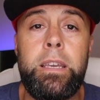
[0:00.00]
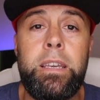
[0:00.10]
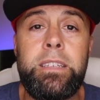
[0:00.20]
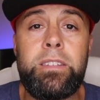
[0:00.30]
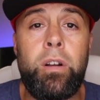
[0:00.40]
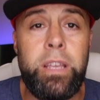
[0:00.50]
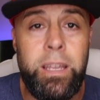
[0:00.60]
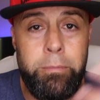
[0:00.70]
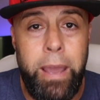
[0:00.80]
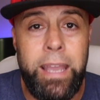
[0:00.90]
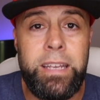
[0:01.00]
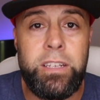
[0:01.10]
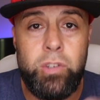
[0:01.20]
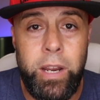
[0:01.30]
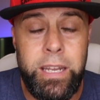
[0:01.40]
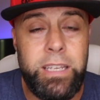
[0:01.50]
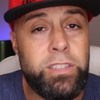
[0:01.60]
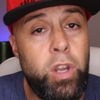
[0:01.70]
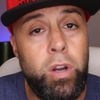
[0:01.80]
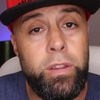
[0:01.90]
He started getting back into training
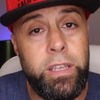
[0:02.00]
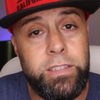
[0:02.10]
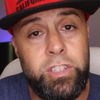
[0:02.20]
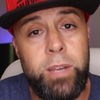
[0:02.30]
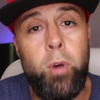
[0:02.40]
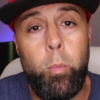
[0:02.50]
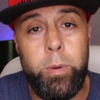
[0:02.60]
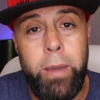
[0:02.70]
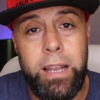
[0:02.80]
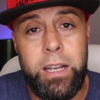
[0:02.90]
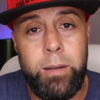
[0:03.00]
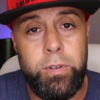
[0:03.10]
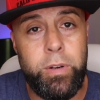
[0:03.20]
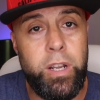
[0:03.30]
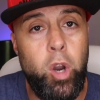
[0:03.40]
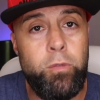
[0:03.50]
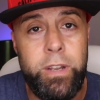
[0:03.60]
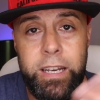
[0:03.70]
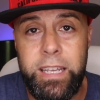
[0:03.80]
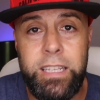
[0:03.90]
because his gym opened back up during COVID,
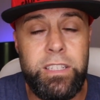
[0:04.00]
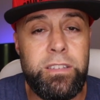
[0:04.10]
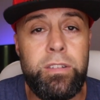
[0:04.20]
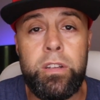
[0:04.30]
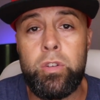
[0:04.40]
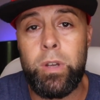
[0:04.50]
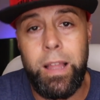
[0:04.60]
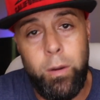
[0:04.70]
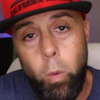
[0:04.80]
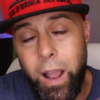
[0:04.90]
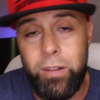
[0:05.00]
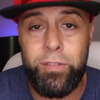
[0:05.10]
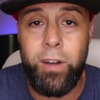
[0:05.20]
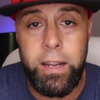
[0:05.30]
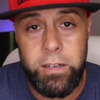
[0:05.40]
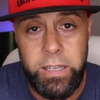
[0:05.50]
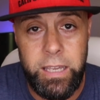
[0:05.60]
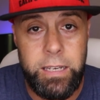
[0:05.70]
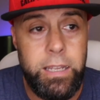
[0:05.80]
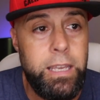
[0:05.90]
and he just took to it like wildfire
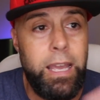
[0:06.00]
again.